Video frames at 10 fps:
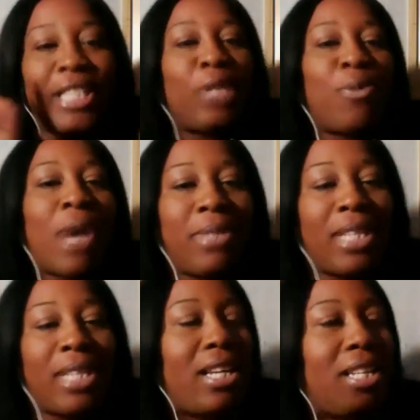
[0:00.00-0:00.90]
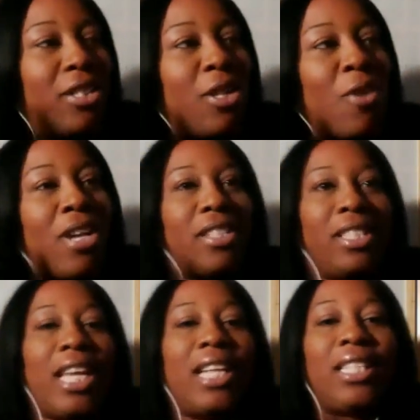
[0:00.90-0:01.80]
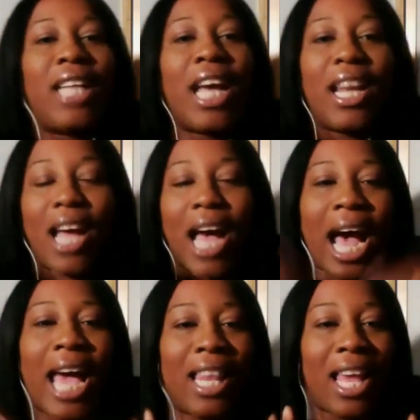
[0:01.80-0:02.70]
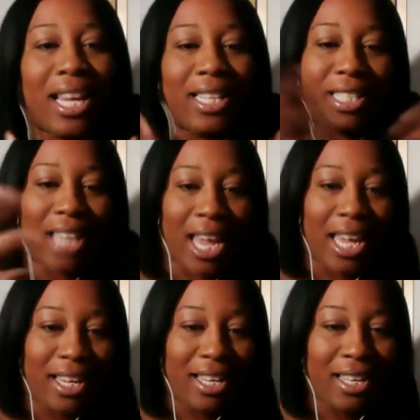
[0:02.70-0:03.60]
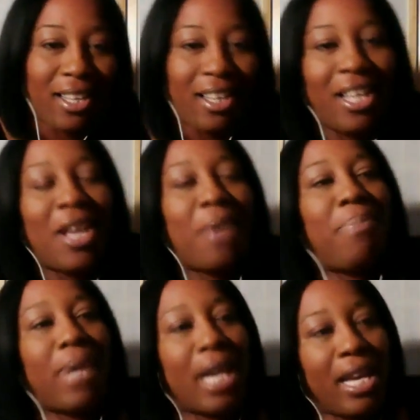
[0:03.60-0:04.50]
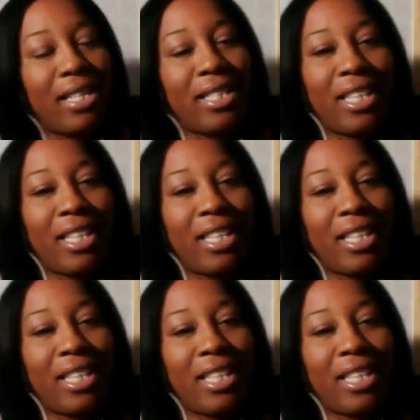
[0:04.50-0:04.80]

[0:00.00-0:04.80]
is why I'm saying it, because you don't understand. It's not I like Jake, but